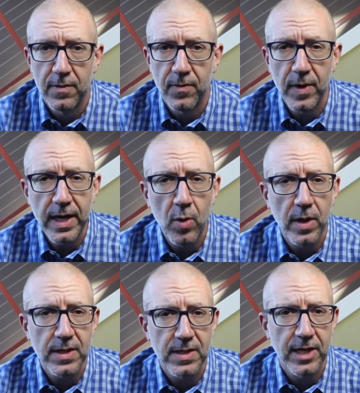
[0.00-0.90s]
For any
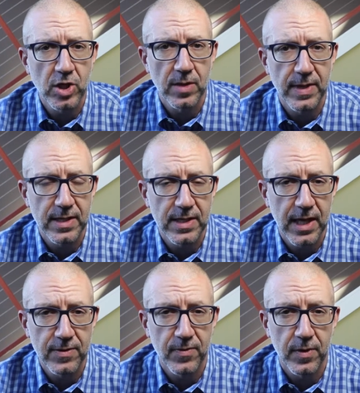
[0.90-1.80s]
organization to be
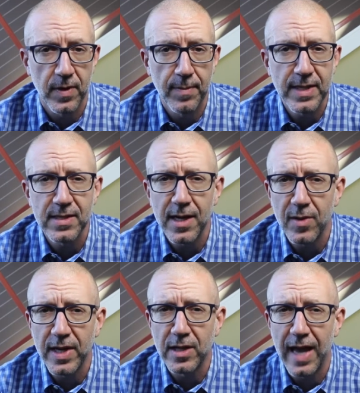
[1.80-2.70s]
successful, they must not
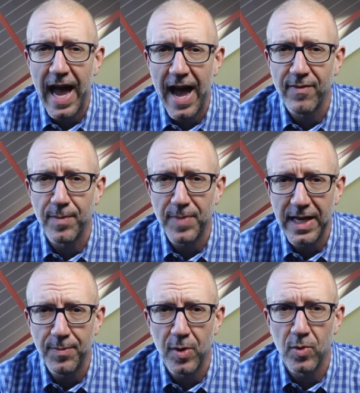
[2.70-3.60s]
only have the
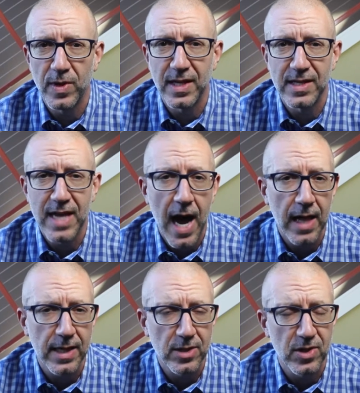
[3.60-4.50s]
people with the
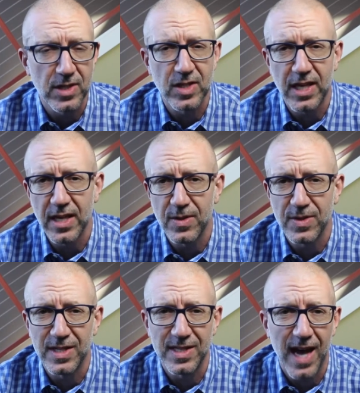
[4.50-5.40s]
knowledge, the
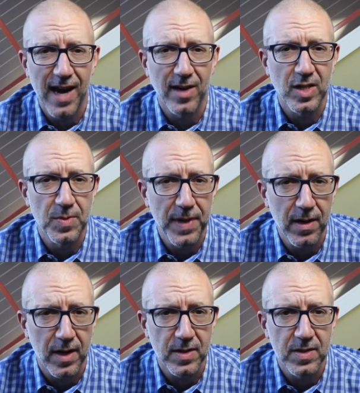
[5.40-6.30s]
skills, desire, and
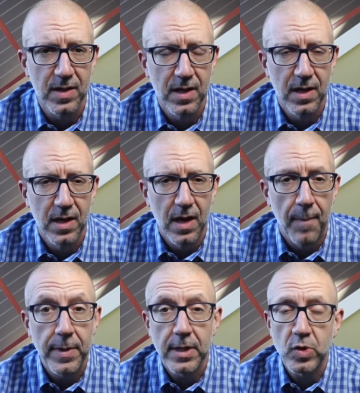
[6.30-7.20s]
experience,
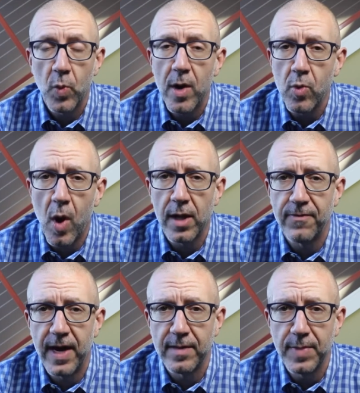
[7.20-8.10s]
but those well
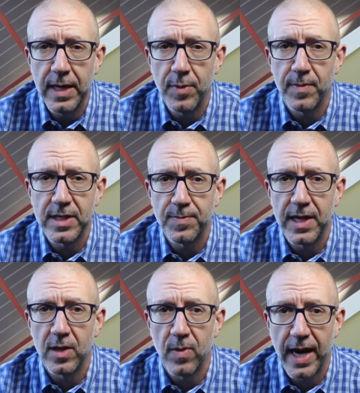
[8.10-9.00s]
qualified people must be
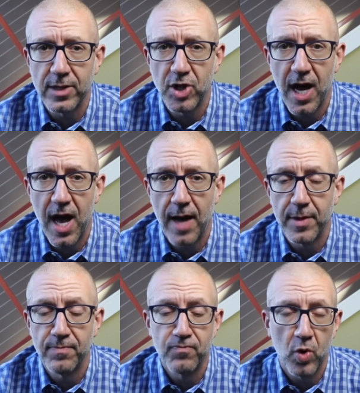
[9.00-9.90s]
in the right
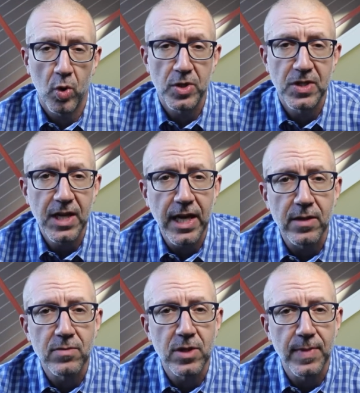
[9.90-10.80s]
job or
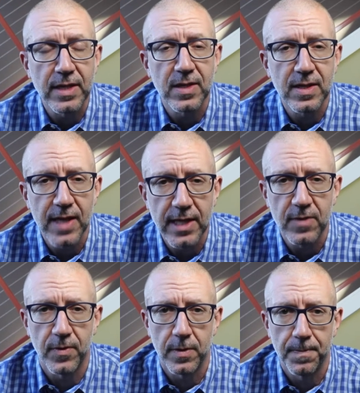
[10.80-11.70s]
seat to be
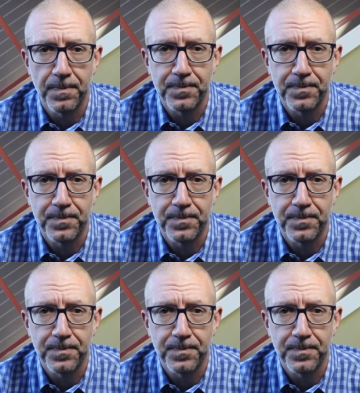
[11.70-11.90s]
successful.